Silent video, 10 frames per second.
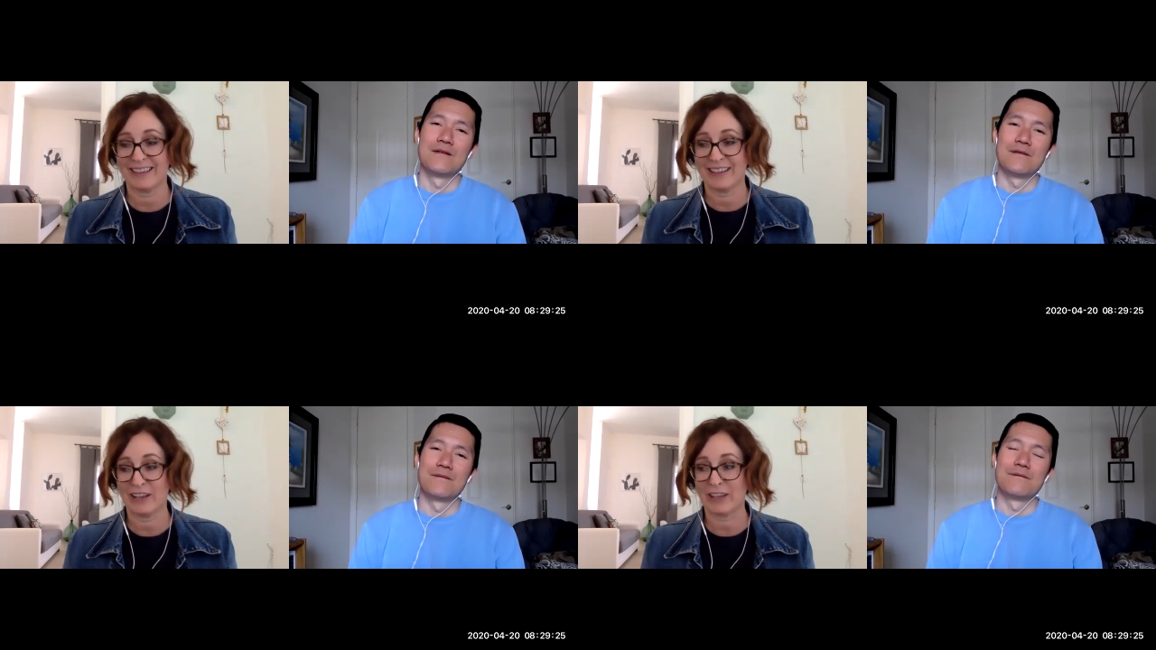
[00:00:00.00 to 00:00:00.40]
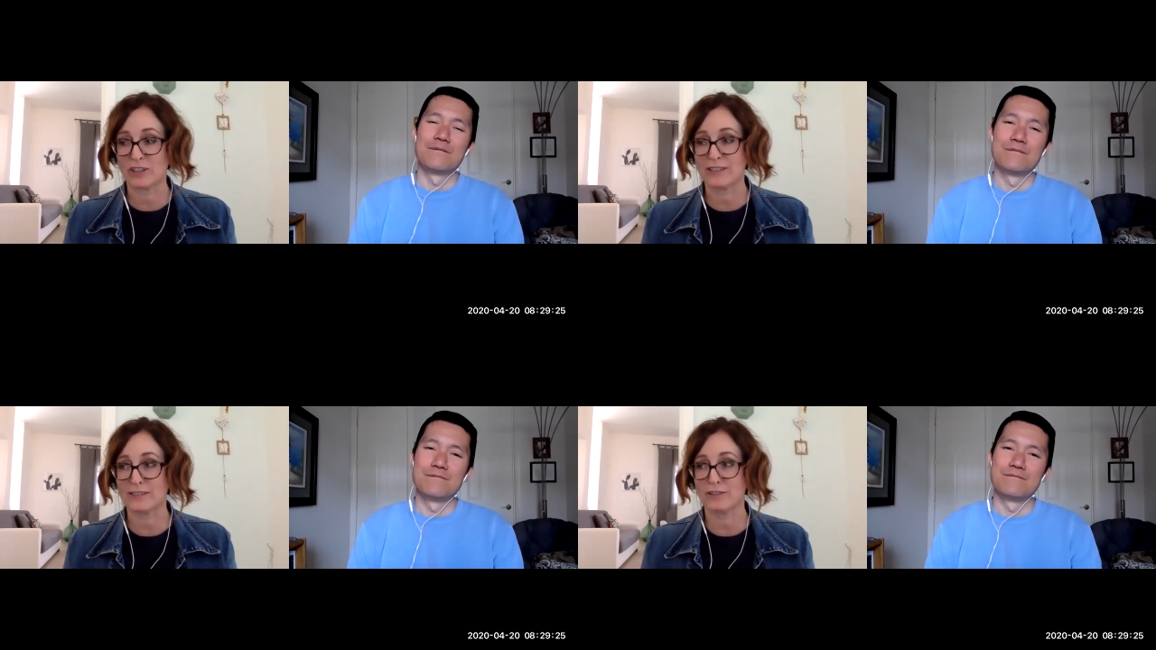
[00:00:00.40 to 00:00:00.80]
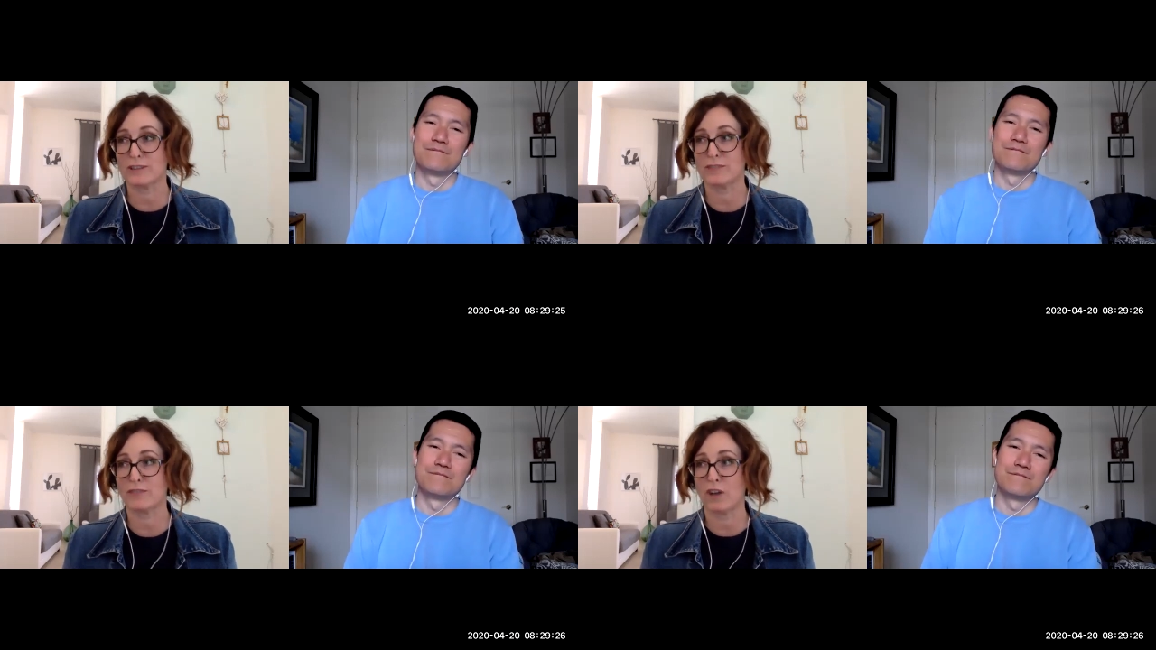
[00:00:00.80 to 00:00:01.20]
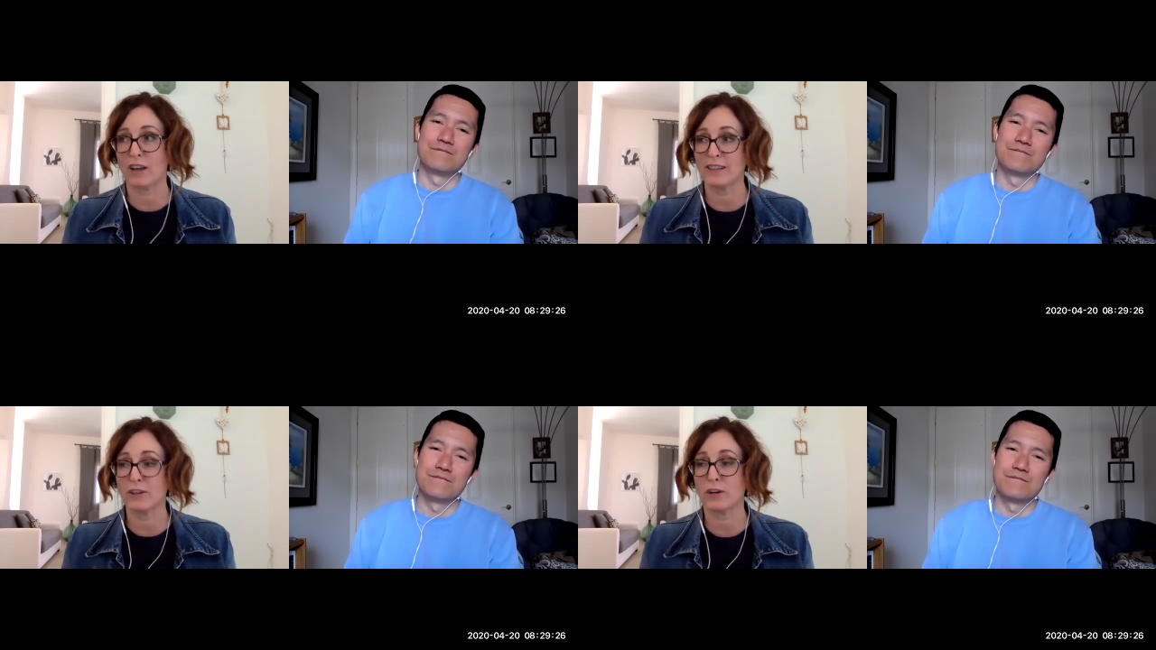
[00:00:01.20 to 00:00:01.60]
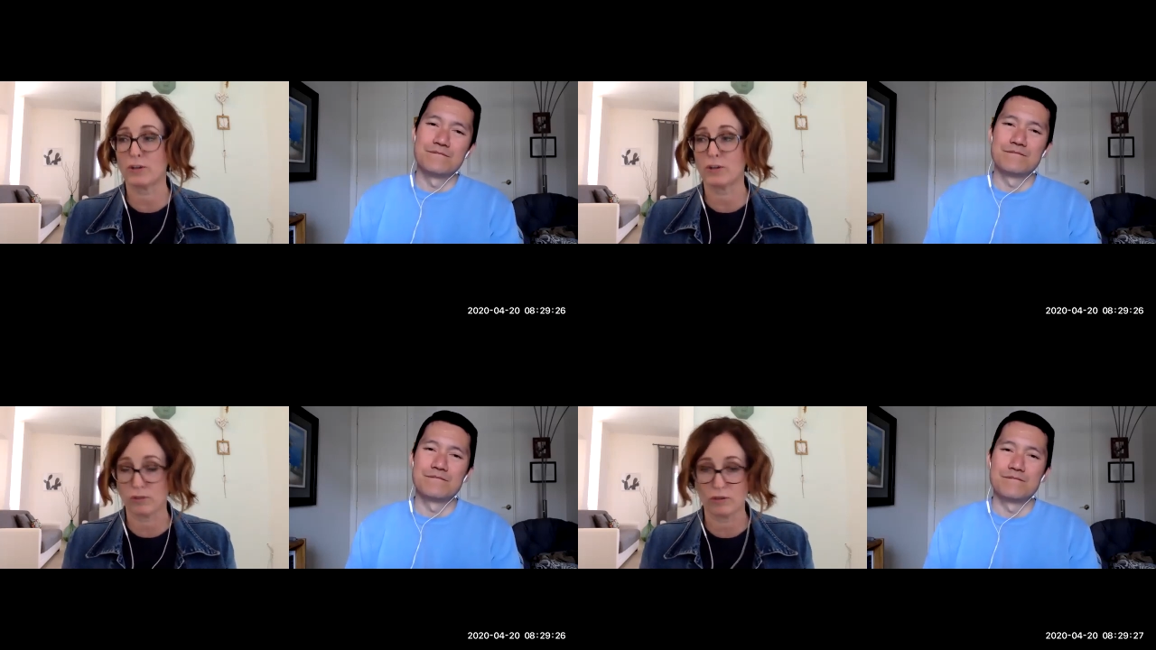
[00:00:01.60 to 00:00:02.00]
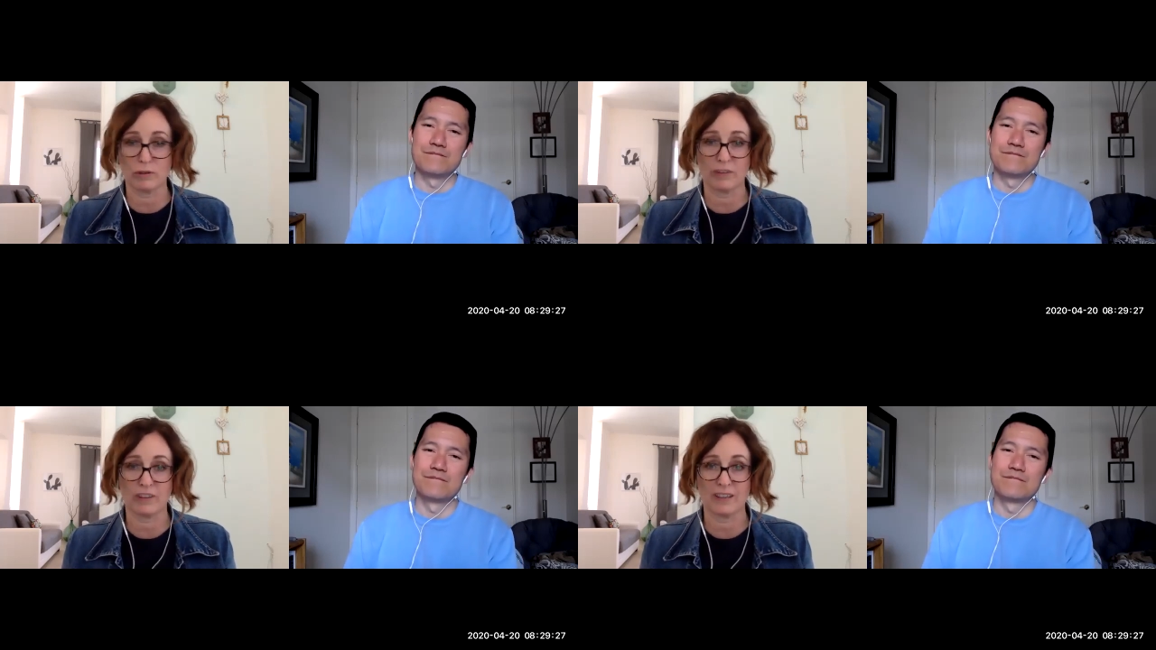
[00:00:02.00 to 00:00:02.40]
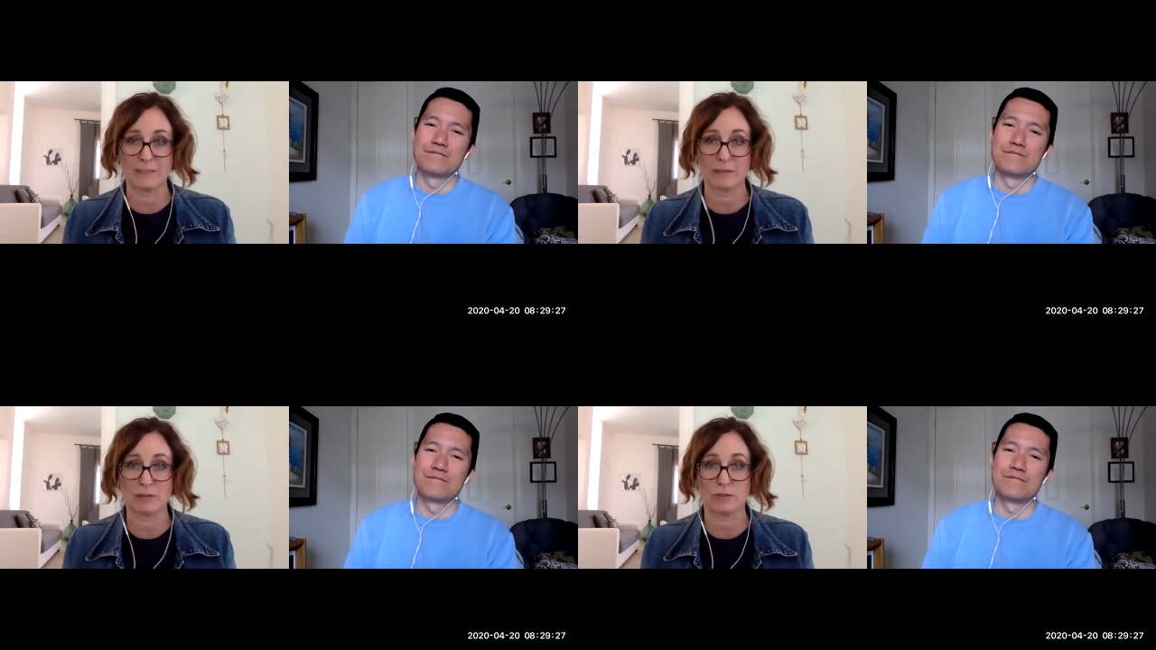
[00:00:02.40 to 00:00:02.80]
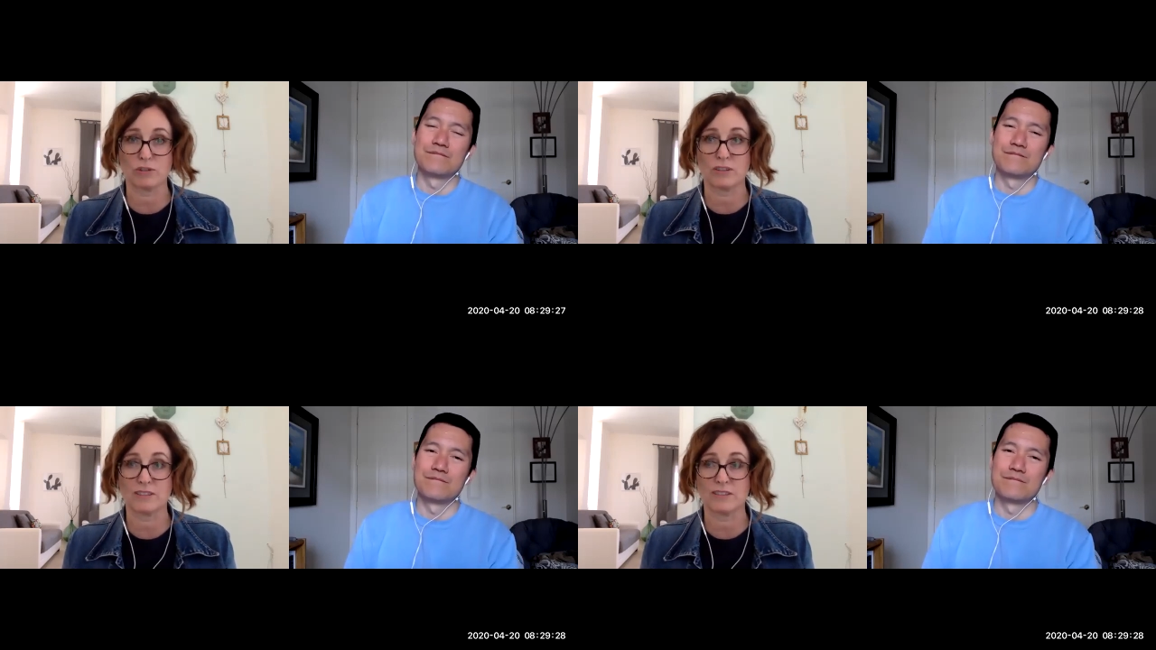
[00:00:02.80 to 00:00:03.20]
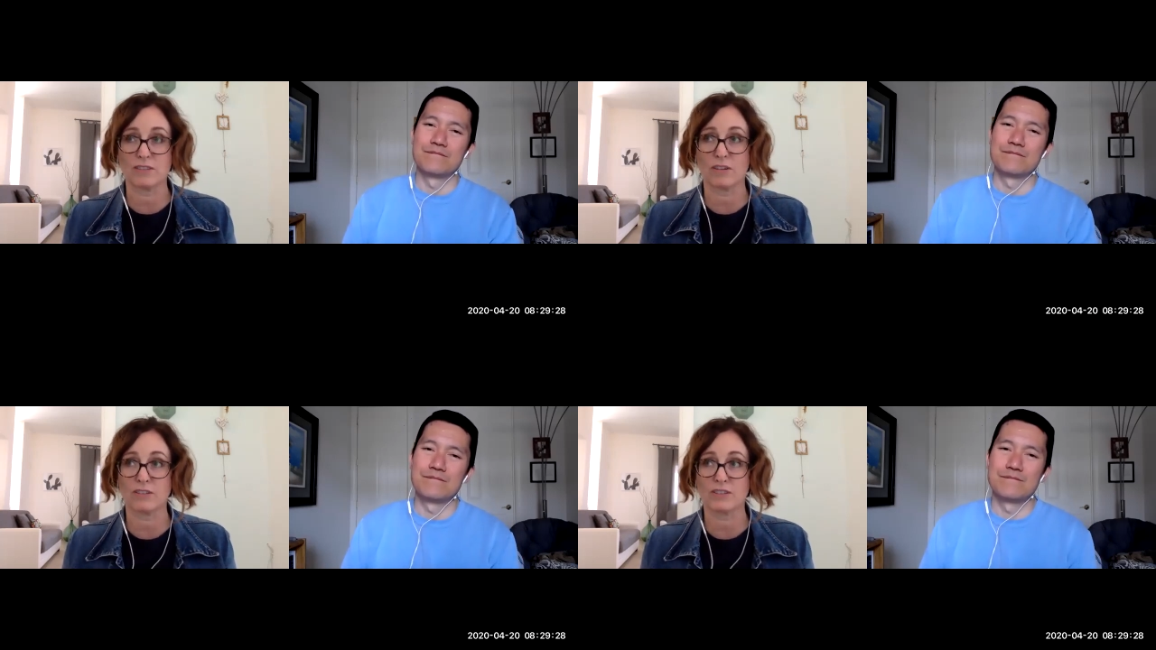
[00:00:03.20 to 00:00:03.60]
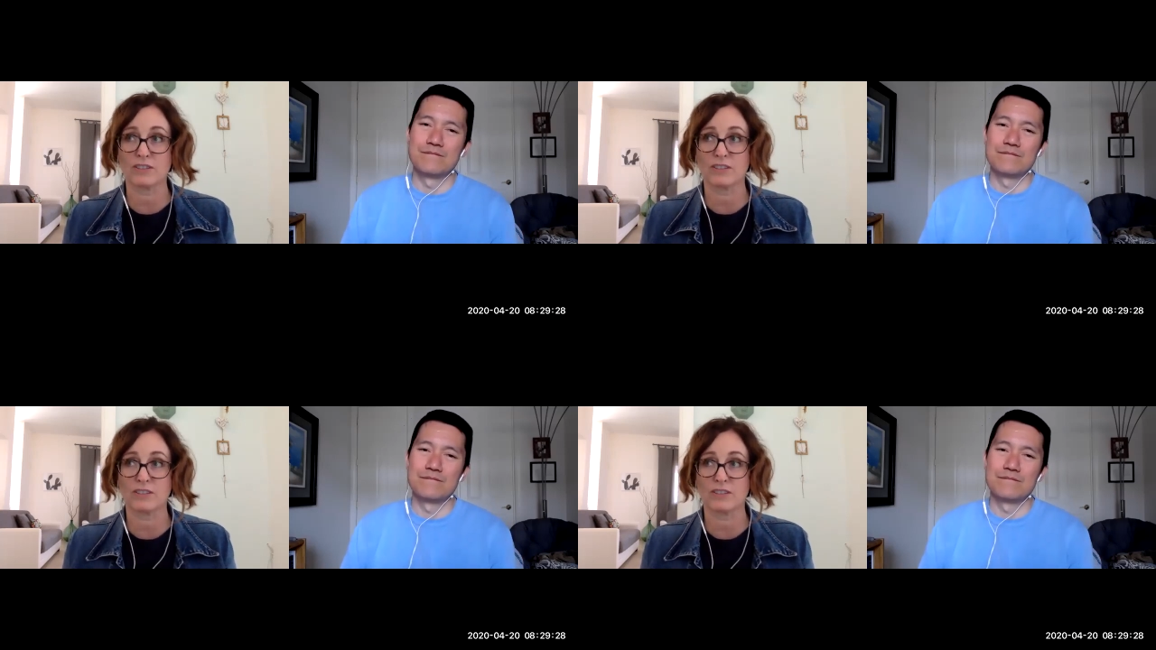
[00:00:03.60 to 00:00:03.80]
Speaker 1: like she's she's finding her groove with things because she's not